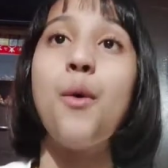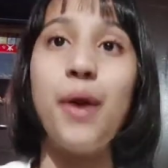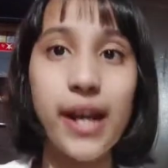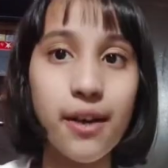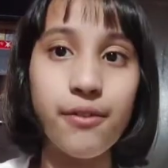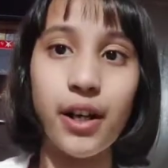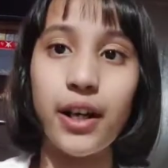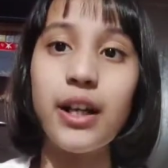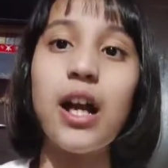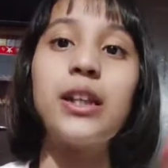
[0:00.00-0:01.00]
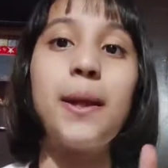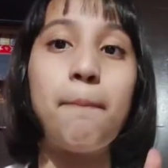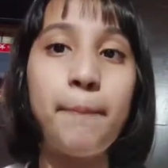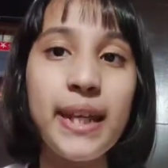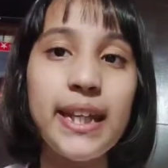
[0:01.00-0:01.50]
Whenever the
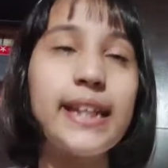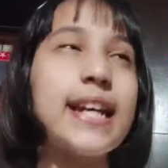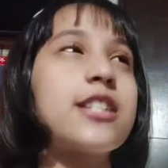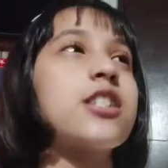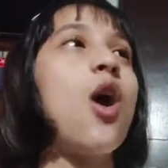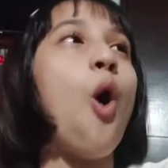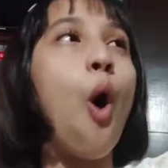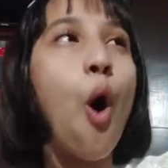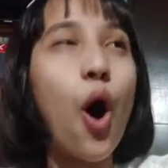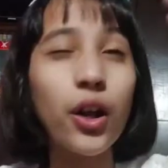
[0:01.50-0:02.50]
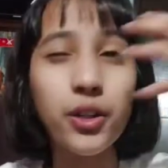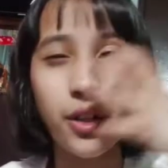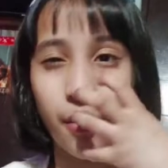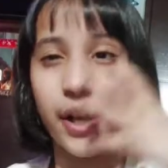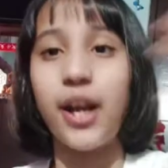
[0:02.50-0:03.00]
pea gets a hot
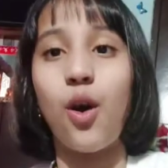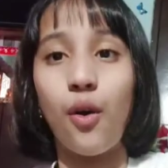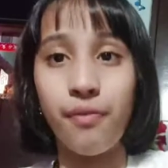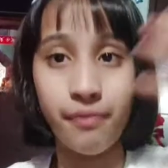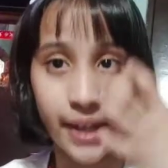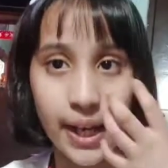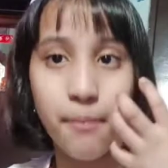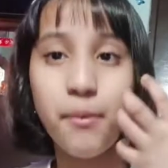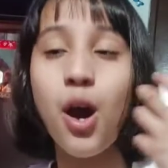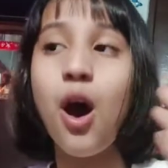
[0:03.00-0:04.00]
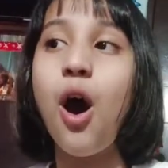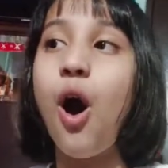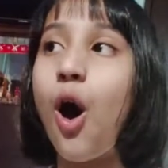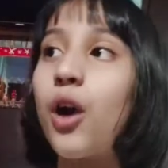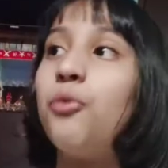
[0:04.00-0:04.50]
ray on them,
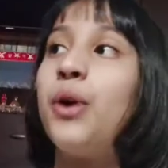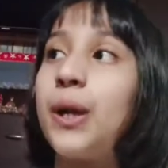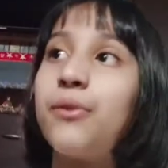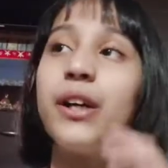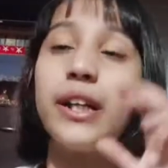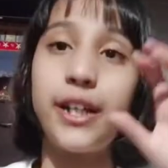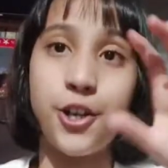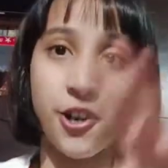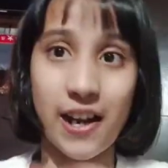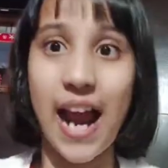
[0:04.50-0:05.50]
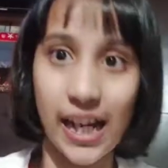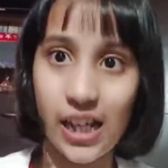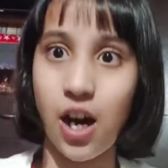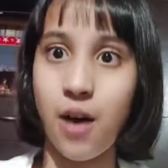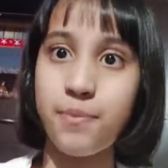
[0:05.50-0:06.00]
or whenever it dry
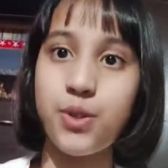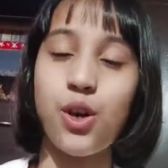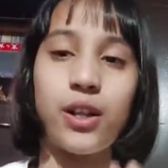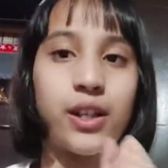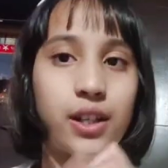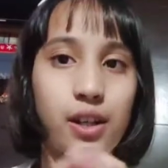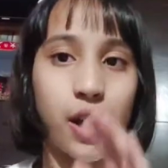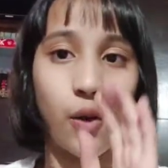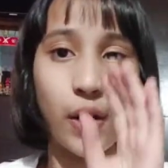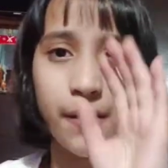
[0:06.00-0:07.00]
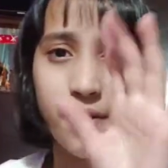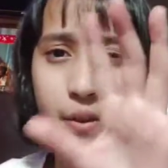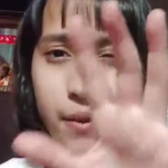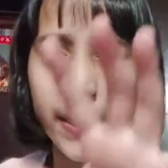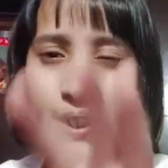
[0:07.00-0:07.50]
ups, or even
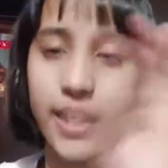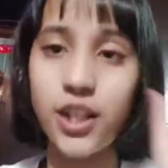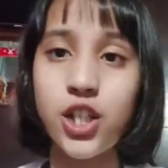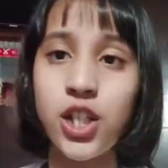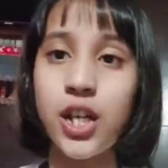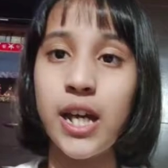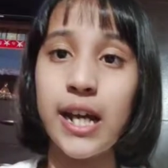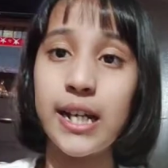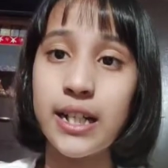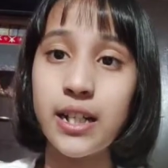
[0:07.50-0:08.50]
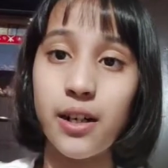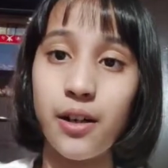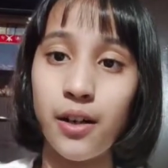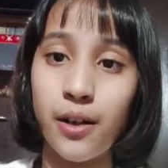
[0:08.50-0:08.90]
when touch, it